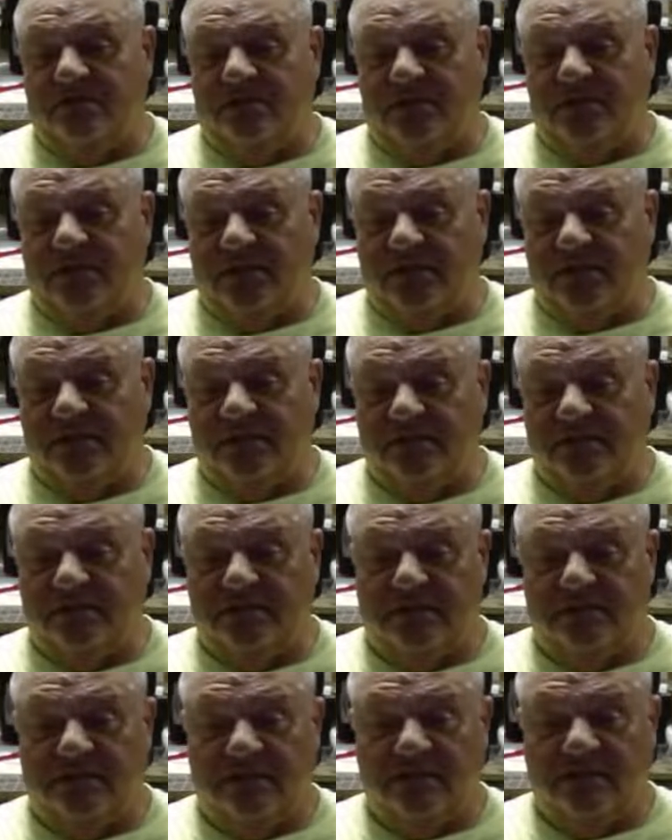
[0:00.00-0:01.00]
Bill.
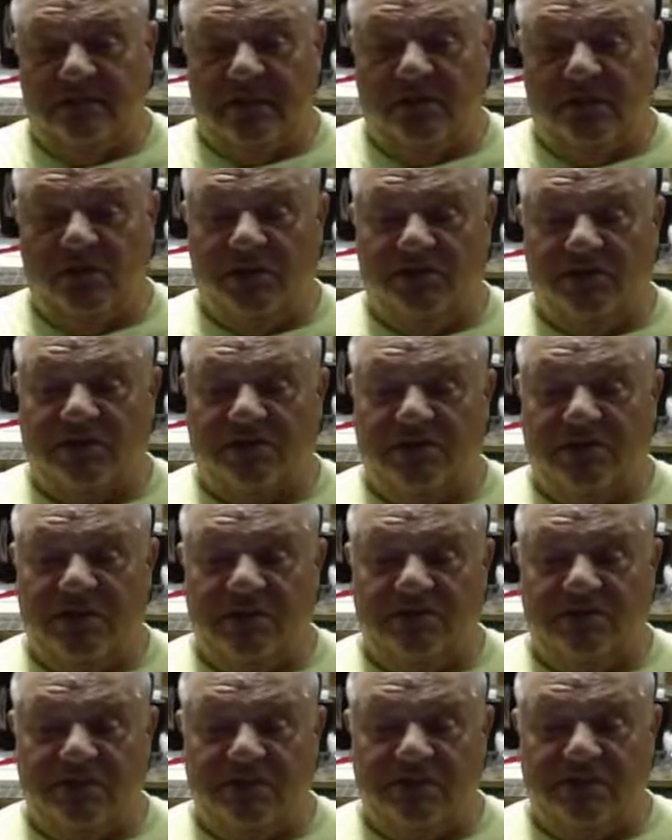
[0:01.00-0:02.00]
I want screen
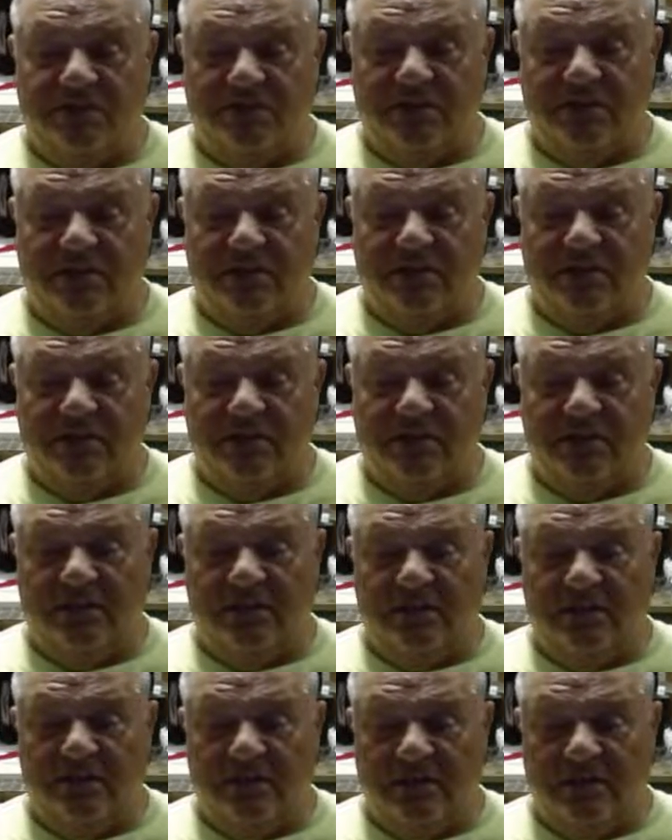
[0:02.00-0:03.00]
windows in it.
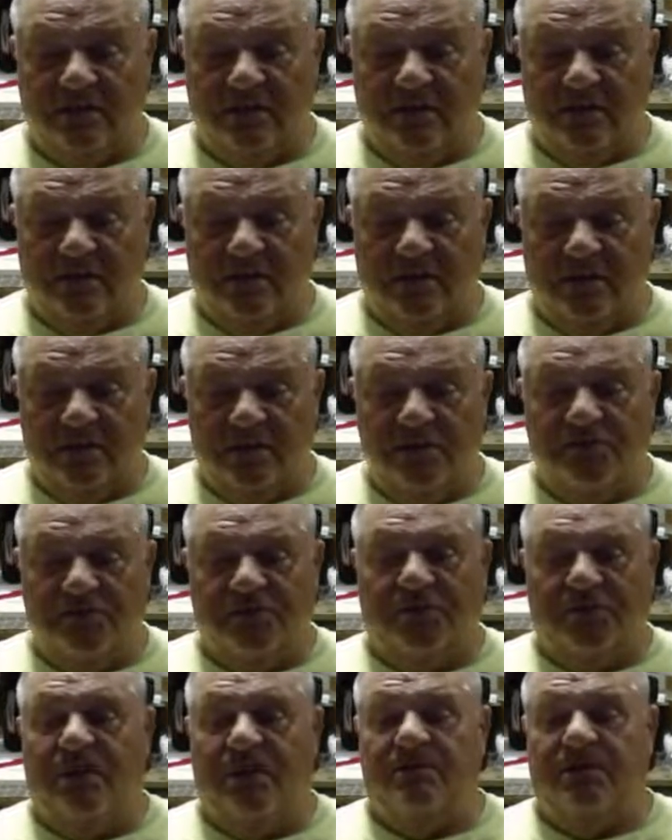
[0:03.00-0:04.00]
You
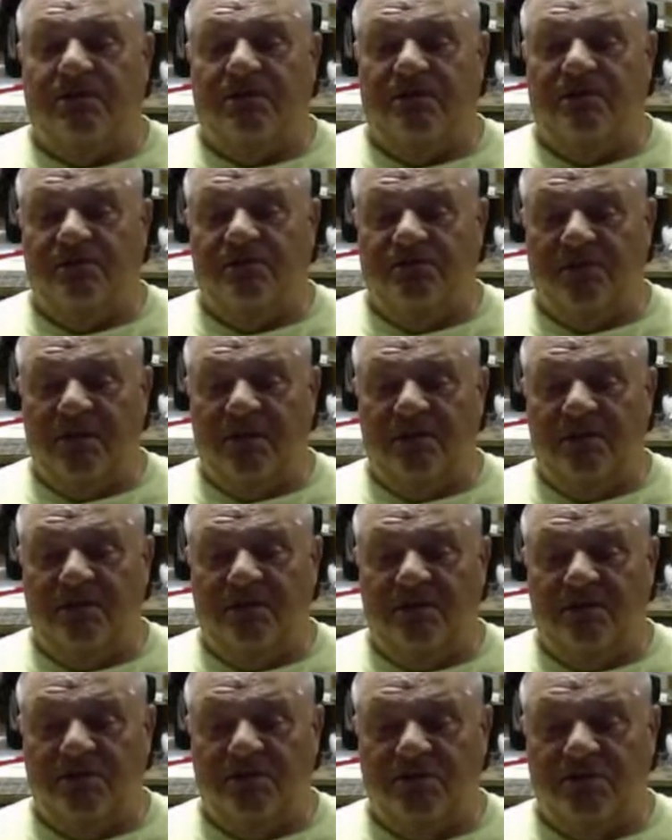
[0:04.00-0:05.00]
frame it,
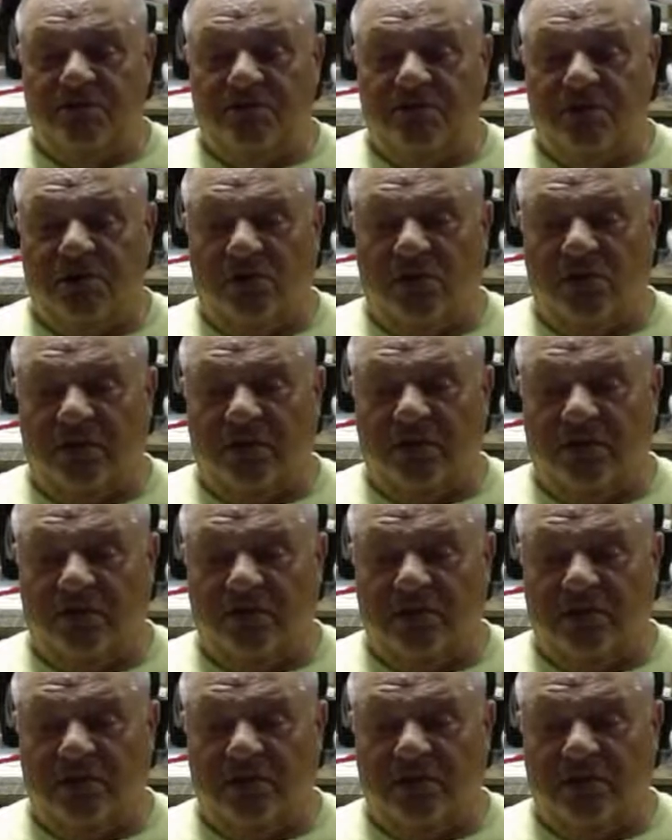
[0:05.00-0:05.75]
and it should work.